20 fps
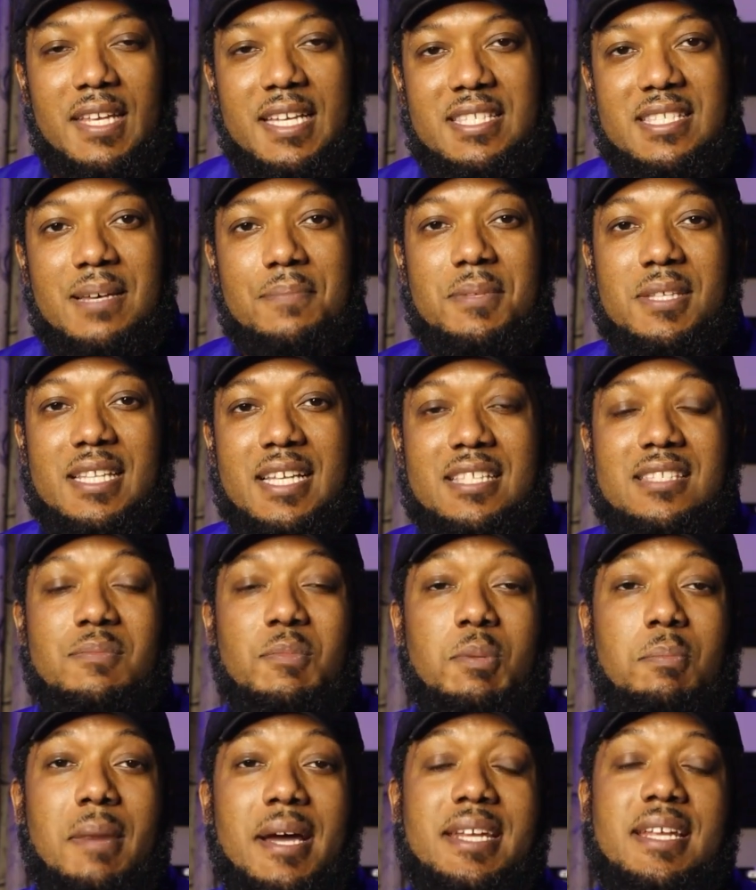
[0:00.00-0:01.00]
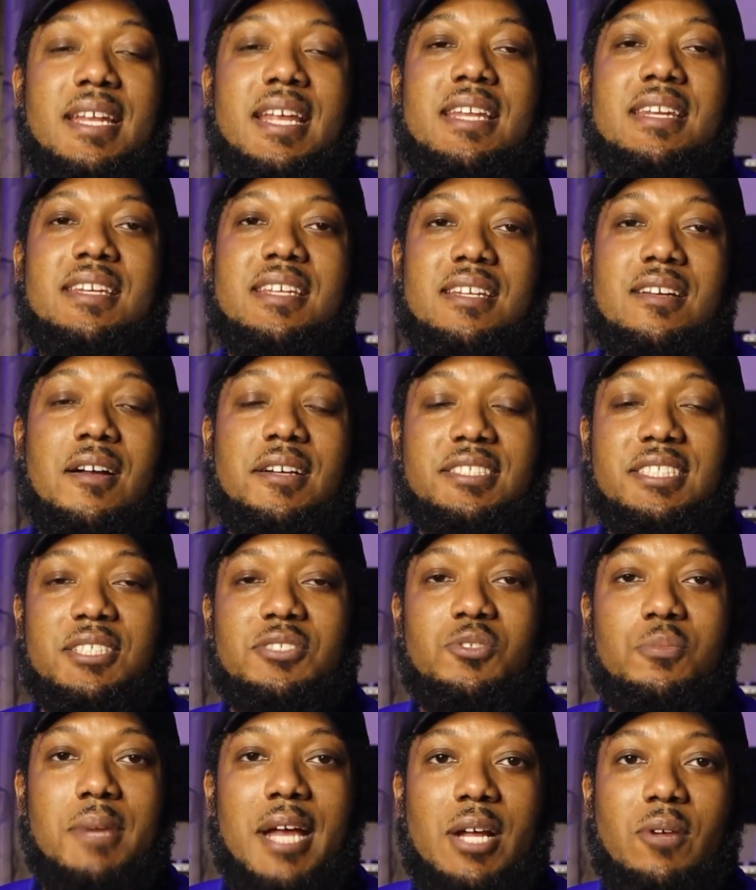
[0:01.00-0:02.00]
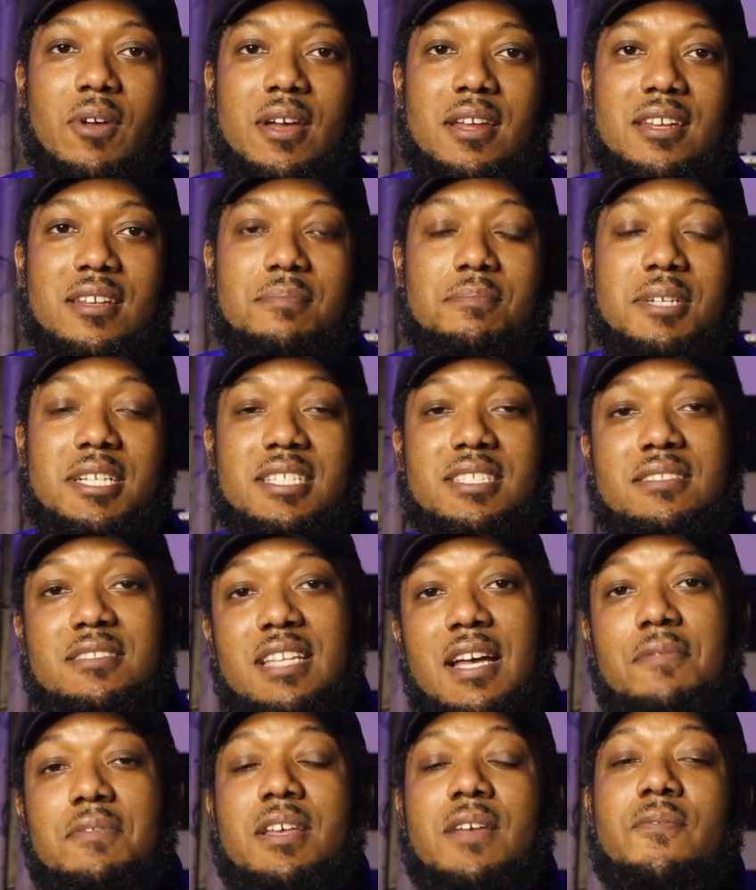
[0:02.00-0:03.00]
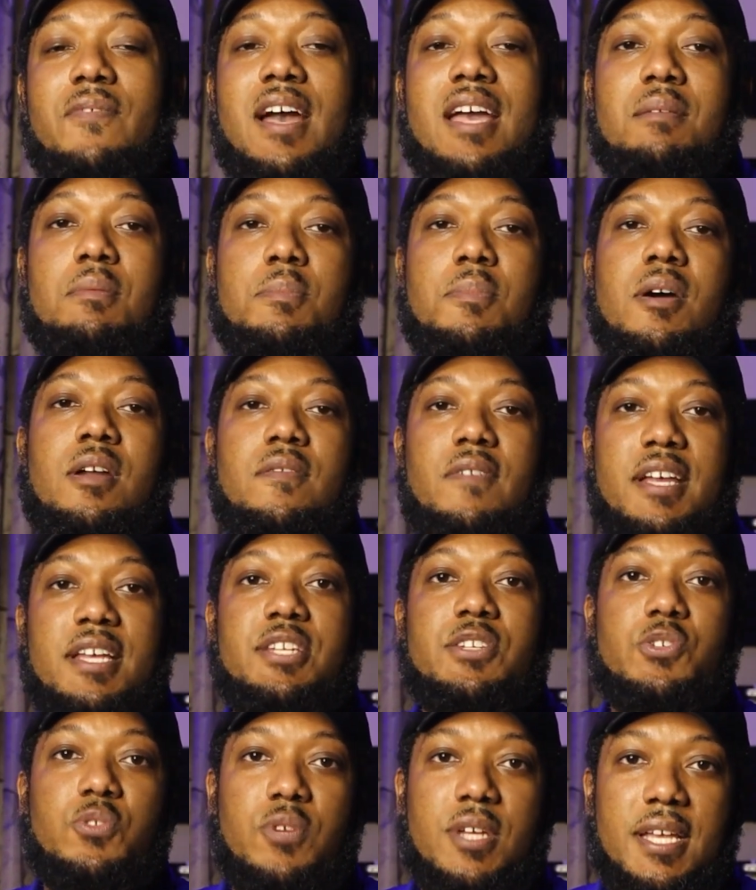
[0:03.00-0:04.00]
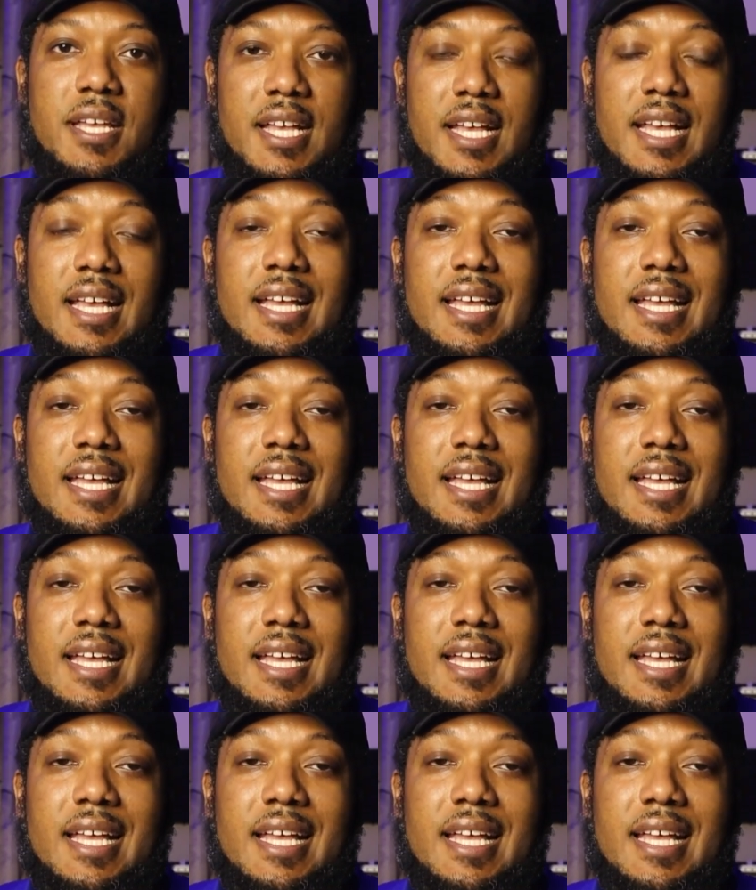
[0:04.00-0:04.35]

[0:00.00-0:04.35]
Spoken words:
It's something that someone might not need an architectural background in, but it's definitely a valuable part of our industry.